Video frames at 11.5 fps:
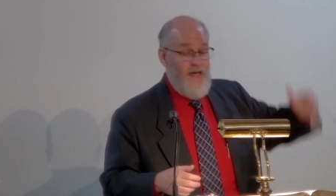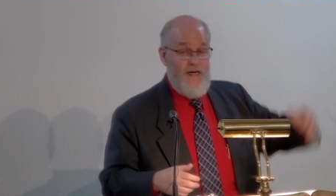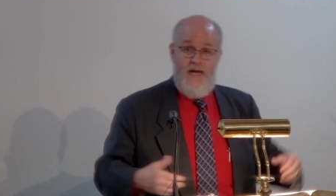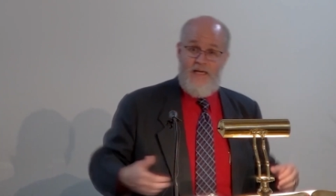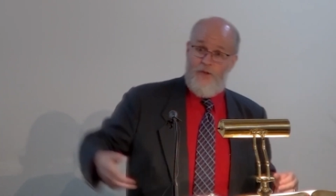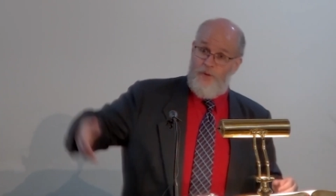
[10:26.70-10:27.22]
by
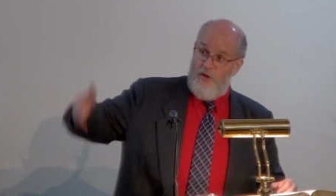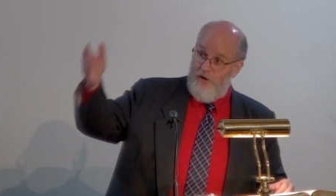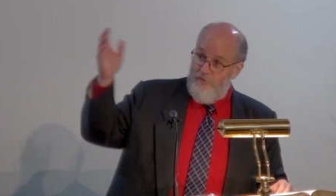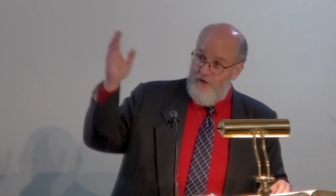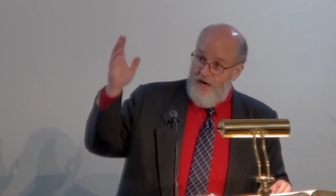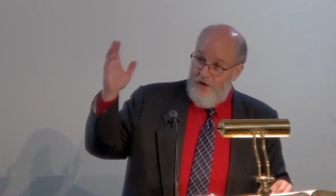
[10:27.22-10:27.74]
day and the
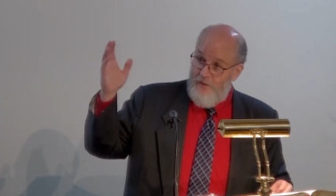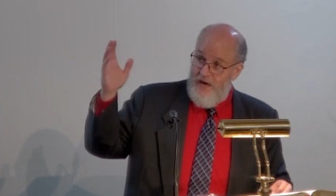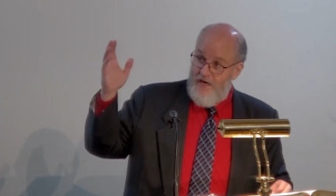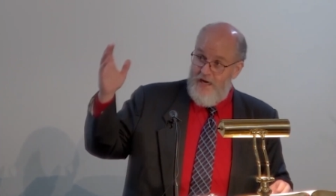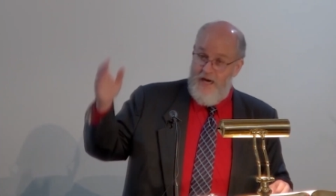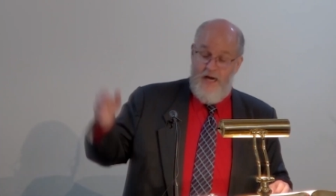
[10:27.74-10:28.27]
pillar of fire
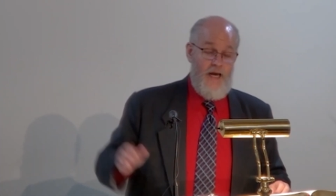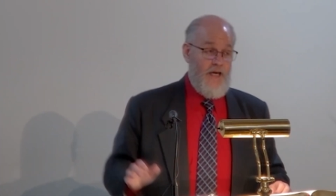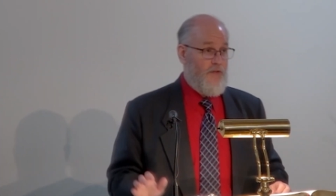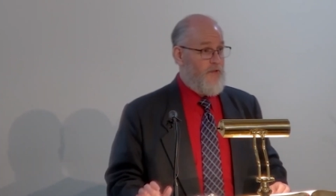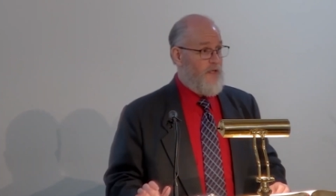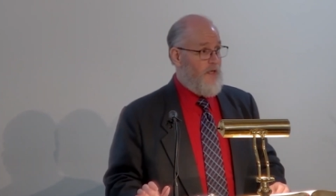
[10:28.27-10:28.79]
by night.
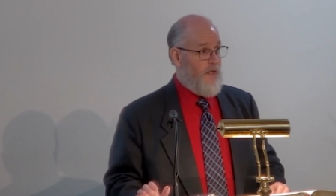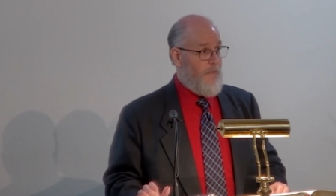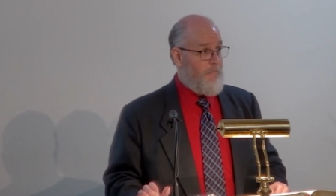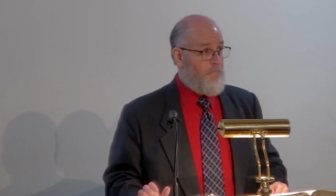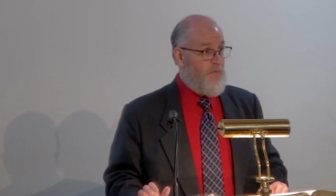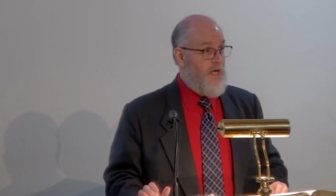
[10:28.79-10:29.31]

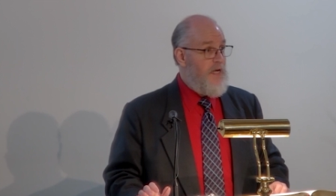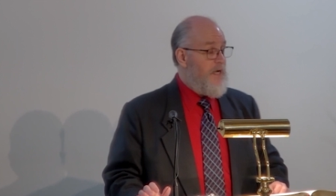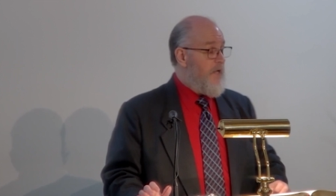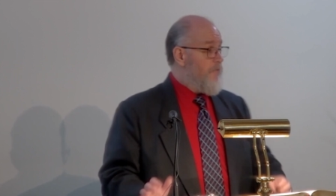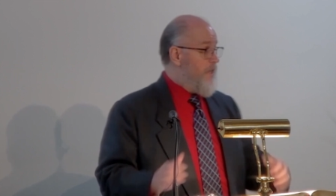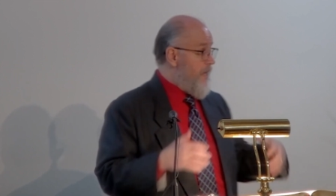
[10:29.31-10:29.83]

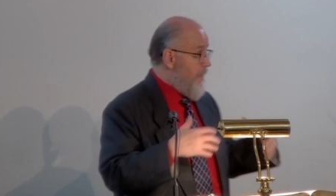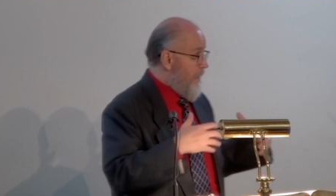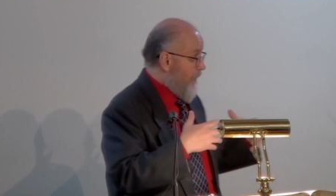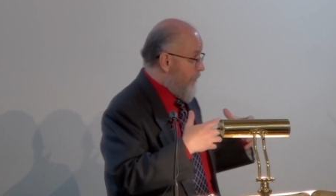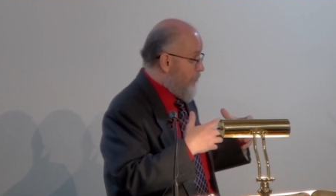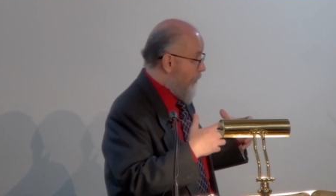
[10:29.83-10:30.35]
The,
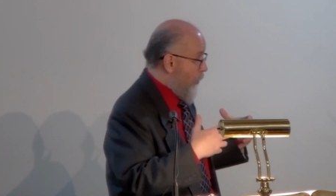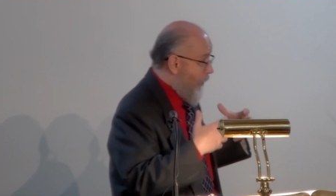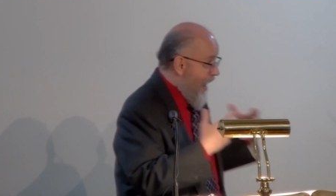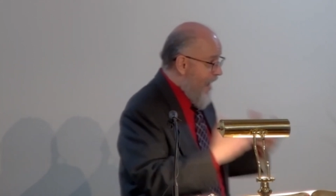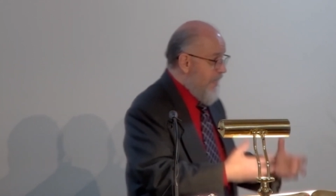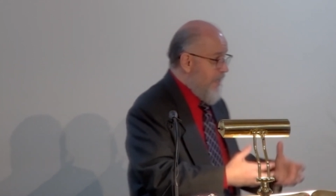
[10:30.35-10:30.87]
the
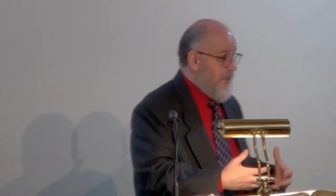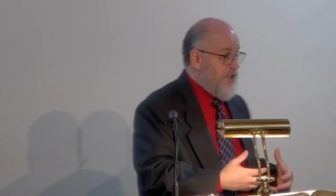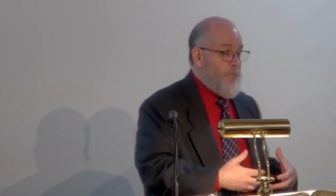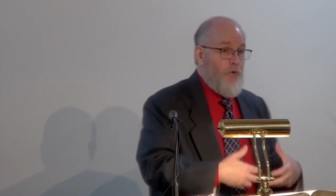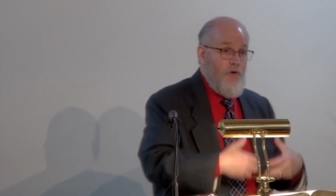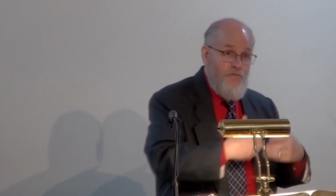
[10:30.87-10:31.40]

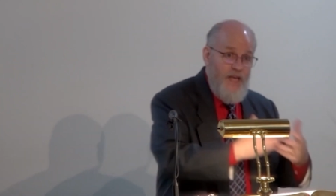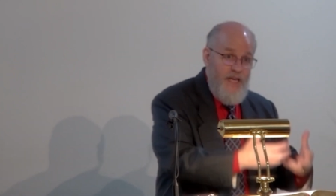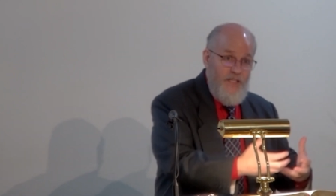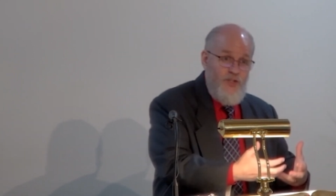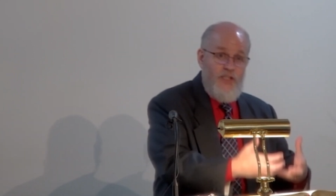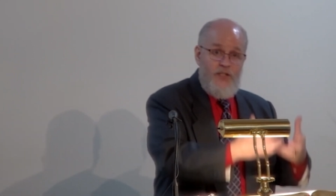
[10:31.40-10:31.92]
miraculous
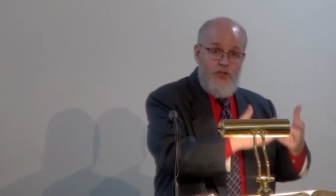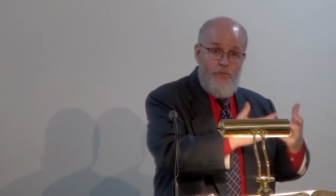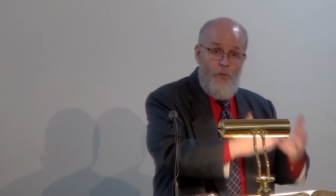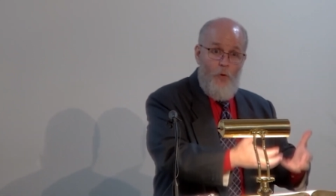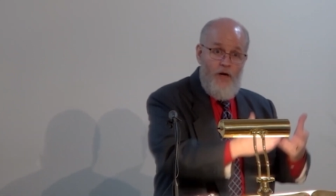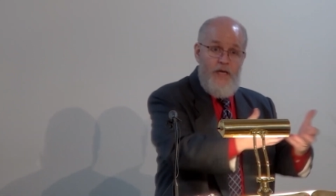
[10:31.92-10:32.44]
provisions
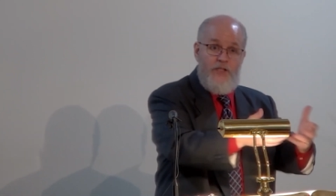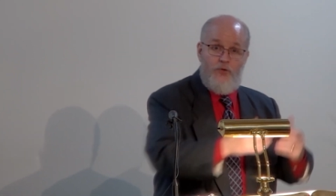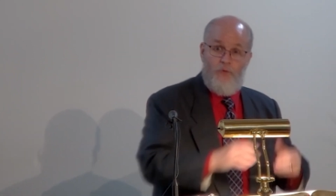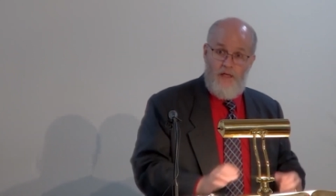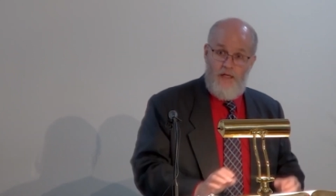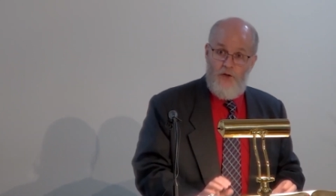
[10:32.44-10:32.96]
for
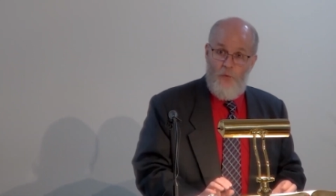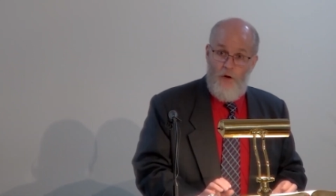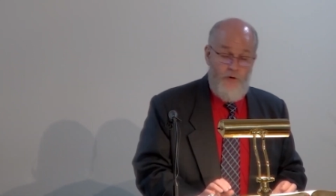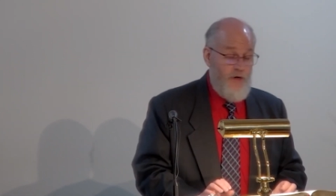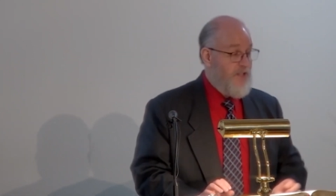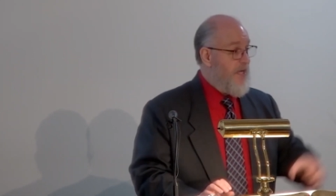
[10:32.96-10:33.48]
Israel in the
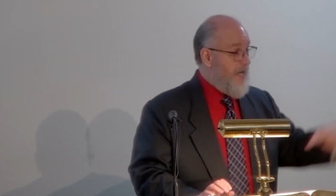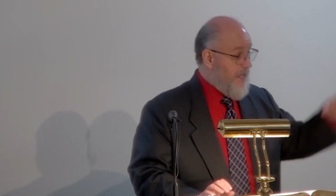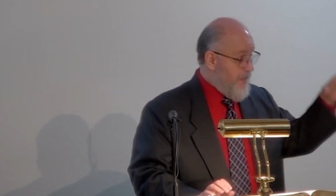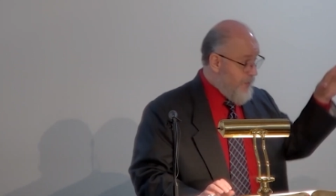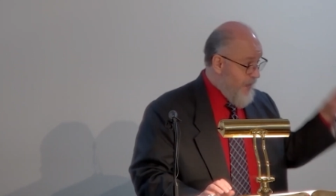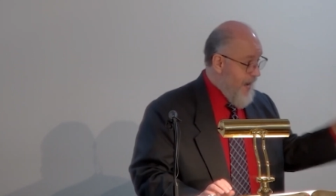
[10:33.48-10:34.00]
wilderness.
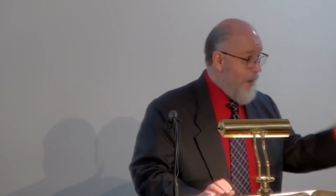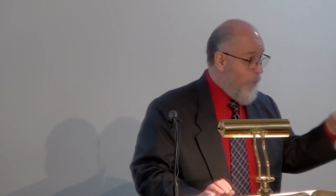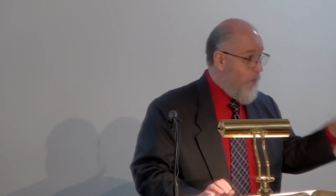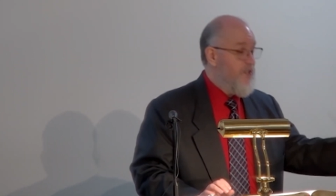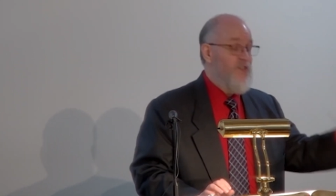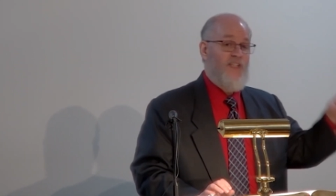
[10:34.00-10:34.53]
That
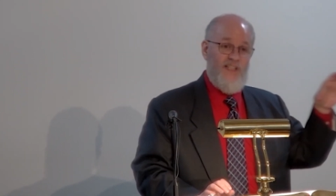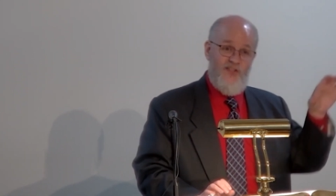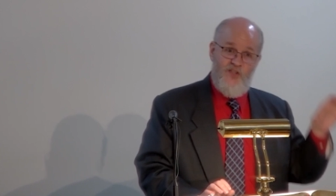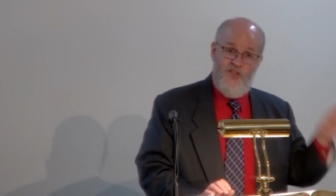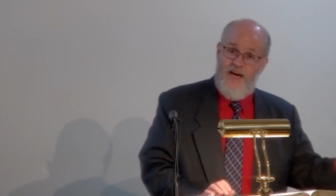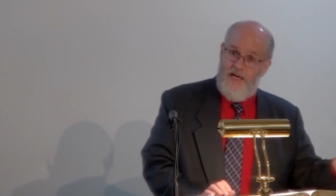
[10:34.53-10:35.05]
was the
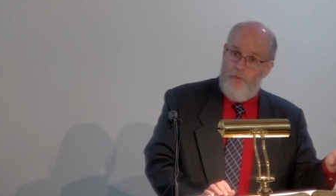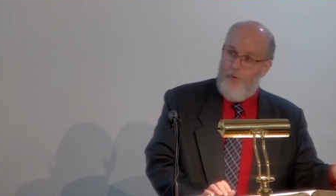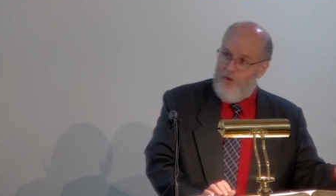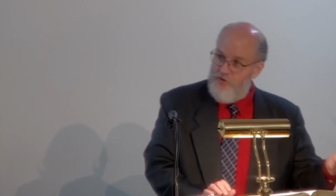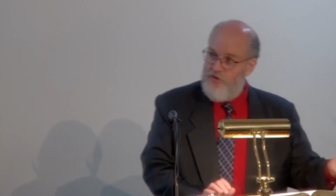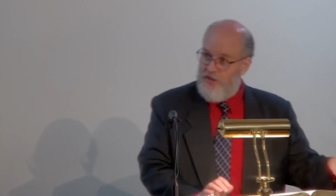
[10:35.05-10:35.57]
second
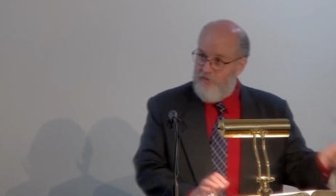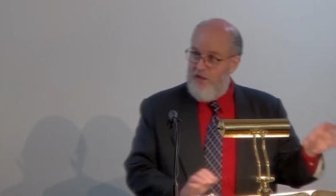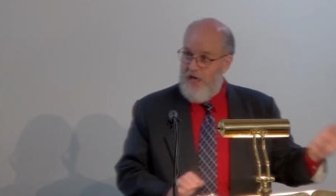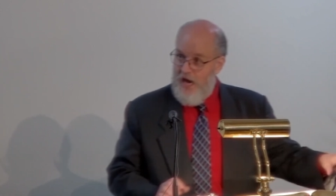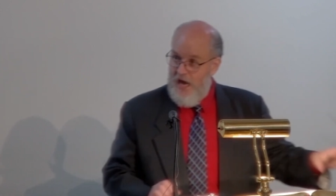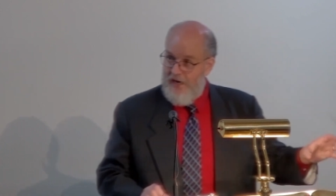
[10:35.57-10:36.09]
person of
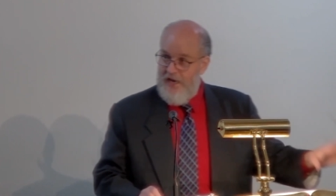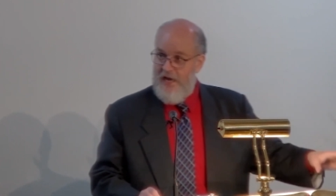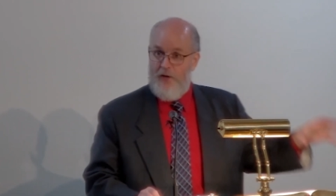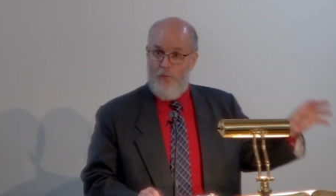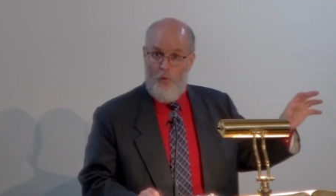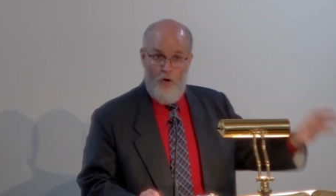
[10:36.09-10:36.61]
the
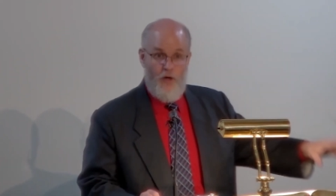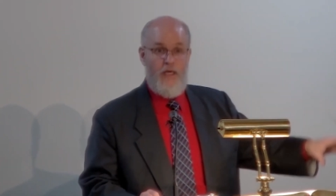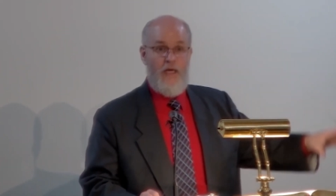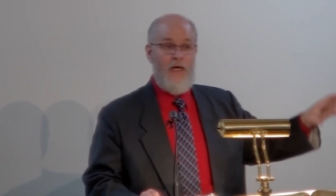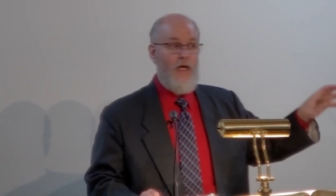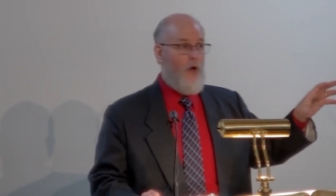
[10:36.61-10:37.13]
Godhead
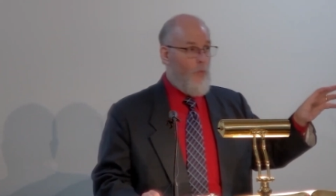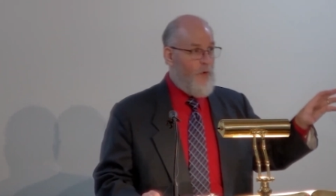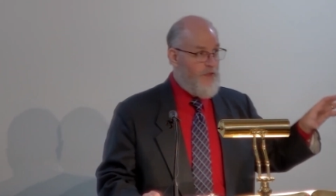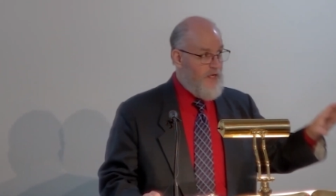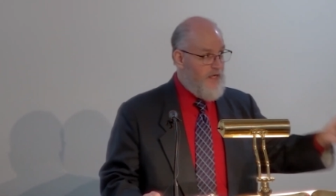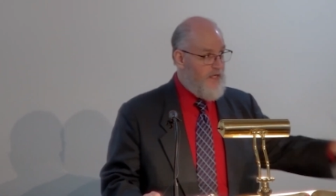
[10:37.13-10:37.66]
working
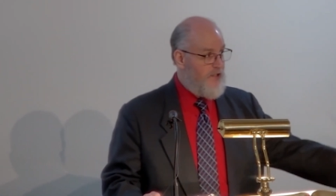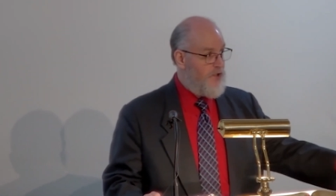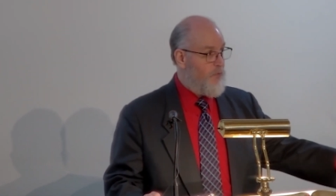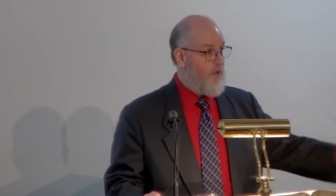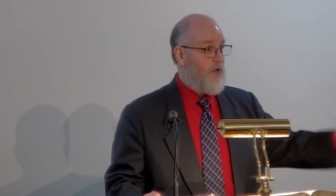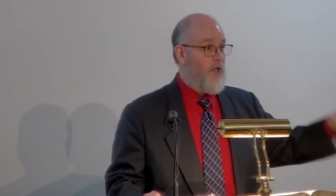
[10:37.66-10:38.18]
with
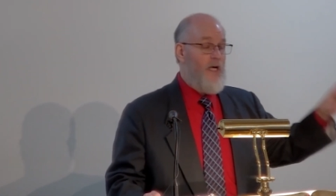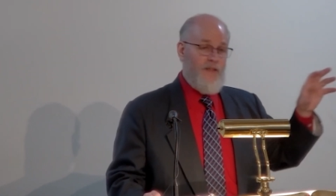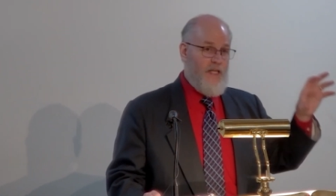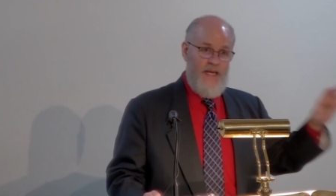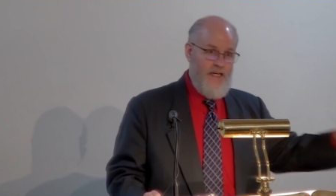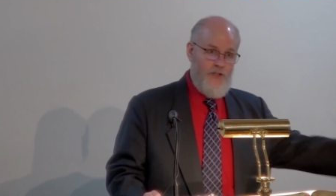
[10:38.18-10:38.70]
Israel.
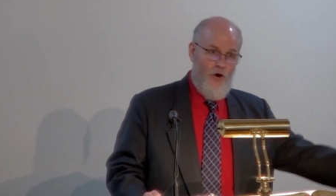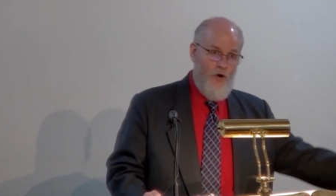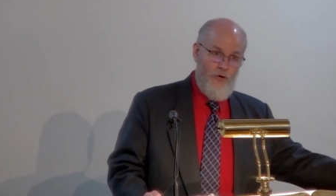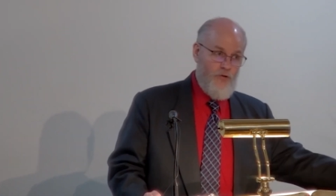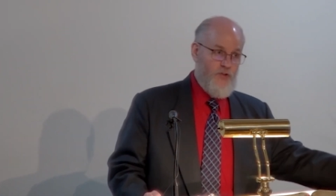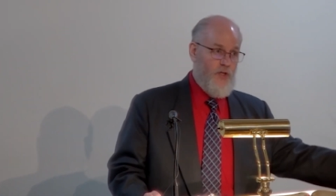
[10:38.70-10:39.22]
The
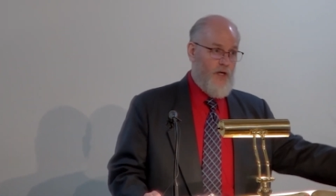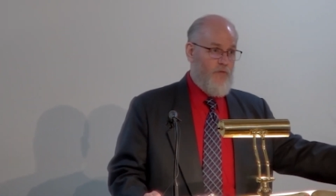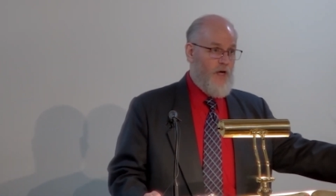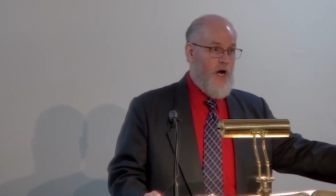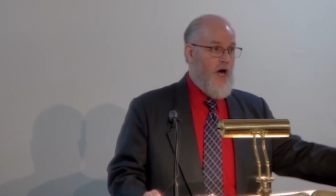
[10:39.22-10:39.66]
eternal Son of